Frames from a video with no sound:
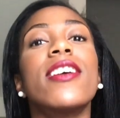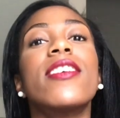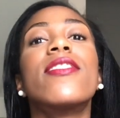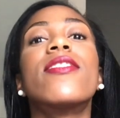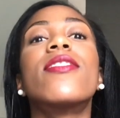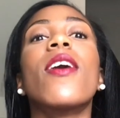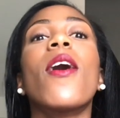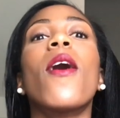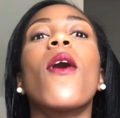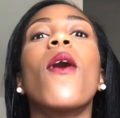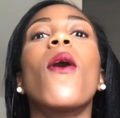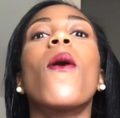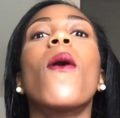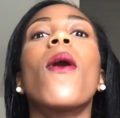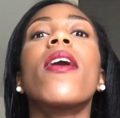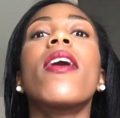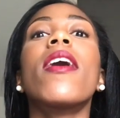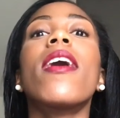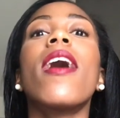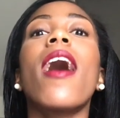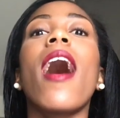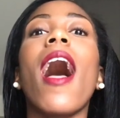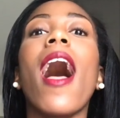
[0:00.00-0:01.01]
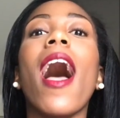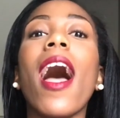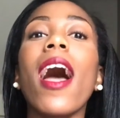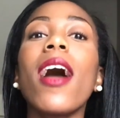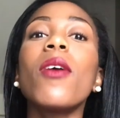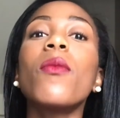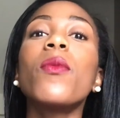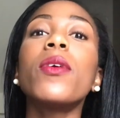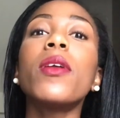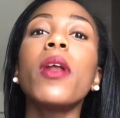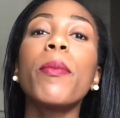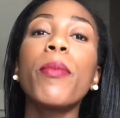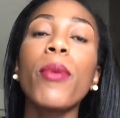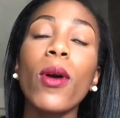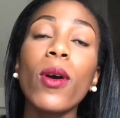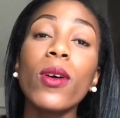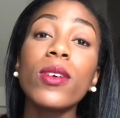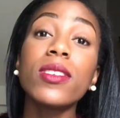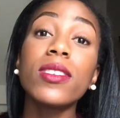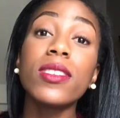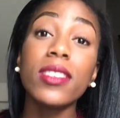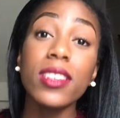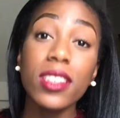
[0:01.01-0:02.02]
So I would
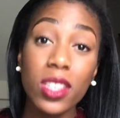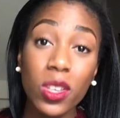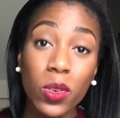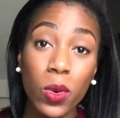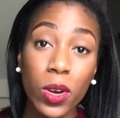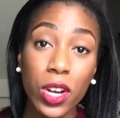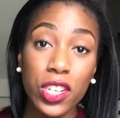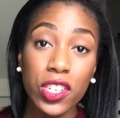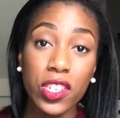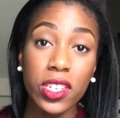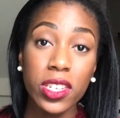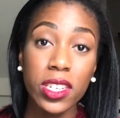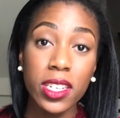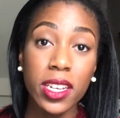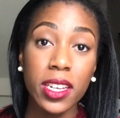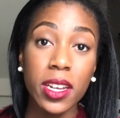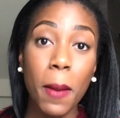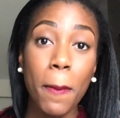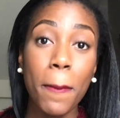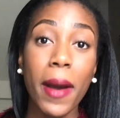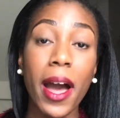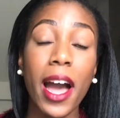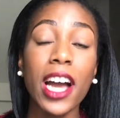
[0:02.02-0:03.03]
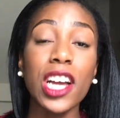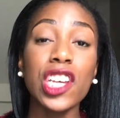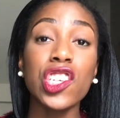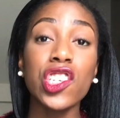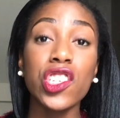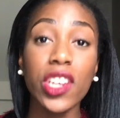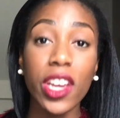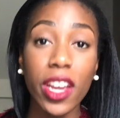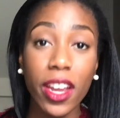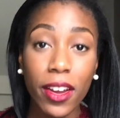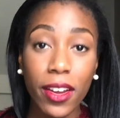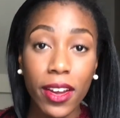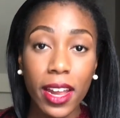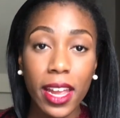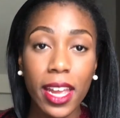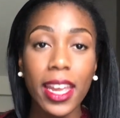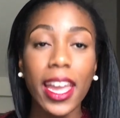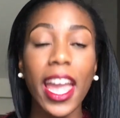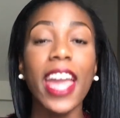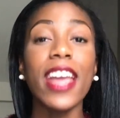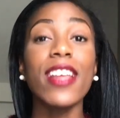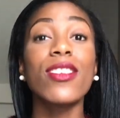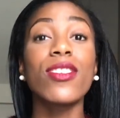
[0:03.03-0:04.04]
approach this question by
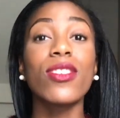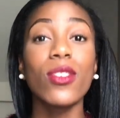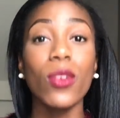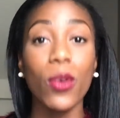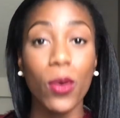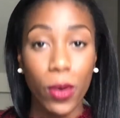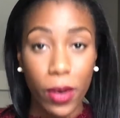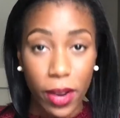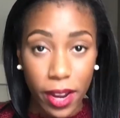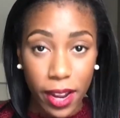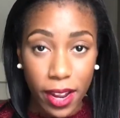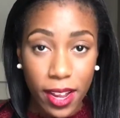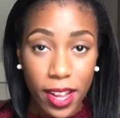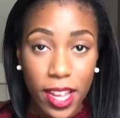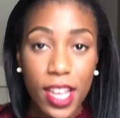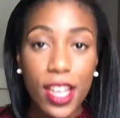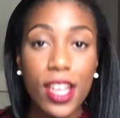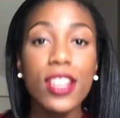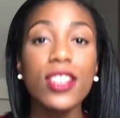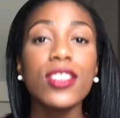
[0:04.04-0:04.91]
sharing a story.